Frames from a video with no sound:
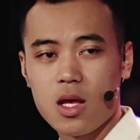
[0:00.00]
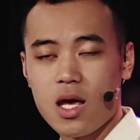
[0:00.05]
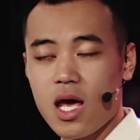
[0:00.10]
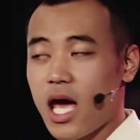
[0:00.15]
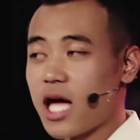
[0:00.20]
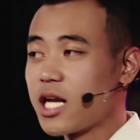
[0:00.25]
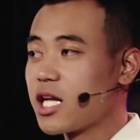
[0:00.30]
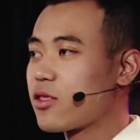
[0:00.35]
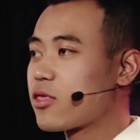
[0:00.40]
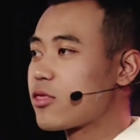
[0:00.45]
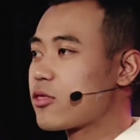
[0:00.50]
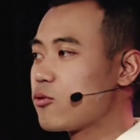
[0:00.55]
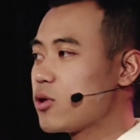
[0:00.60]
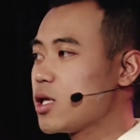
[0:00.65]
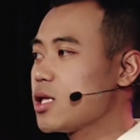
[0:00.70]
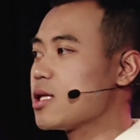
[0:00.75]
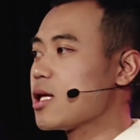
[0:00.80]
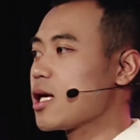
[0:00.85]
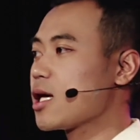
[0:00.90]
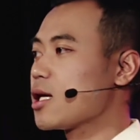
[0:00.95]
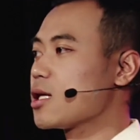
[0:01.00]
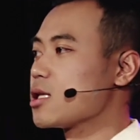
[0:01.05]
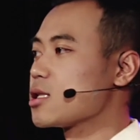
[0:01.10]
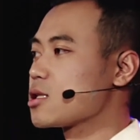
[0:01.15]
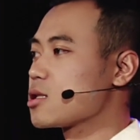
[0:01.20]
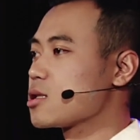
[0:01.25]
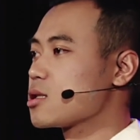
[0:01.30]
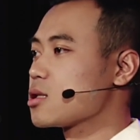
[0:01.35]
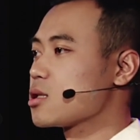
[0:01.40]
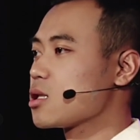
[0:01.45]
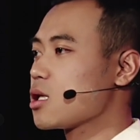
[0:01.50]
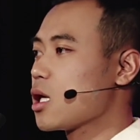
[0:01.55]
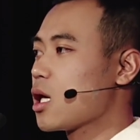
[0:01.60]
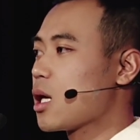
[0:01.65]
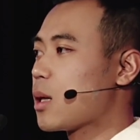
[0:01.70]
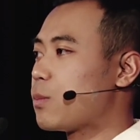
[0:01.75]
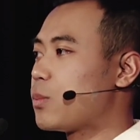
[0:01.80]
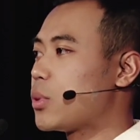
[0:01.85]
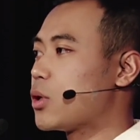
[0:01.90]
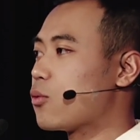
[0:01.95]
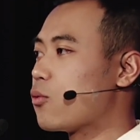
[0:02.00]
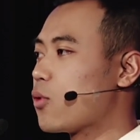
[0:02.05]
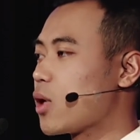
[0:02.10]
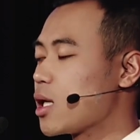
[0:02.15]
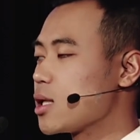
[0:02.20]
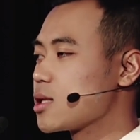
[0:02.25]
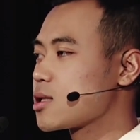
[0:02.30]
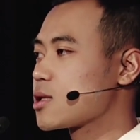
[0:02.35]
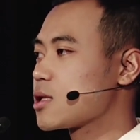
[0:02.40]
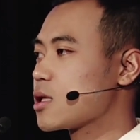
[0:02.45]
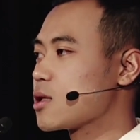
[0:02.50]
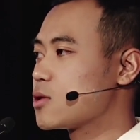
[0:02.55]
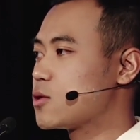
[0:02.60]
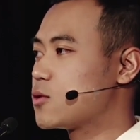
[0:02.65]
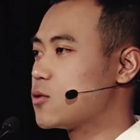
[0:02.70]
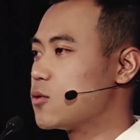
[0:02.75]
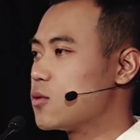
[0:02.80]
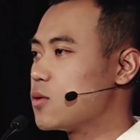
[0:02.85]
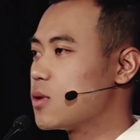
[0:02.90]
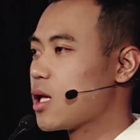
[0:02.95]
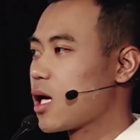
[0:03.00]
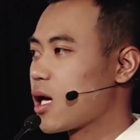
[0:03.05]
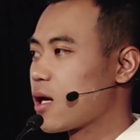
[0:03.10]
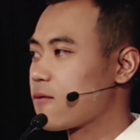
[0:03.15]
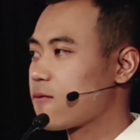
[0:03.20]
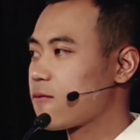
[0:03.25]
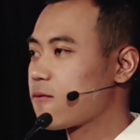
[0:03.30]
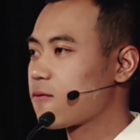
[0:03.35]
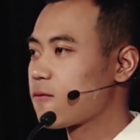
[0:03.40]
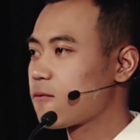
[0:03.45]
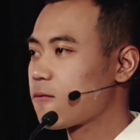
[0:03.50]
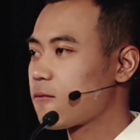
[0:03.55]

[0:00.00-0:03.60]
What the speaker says: and in 3 days be raised to life.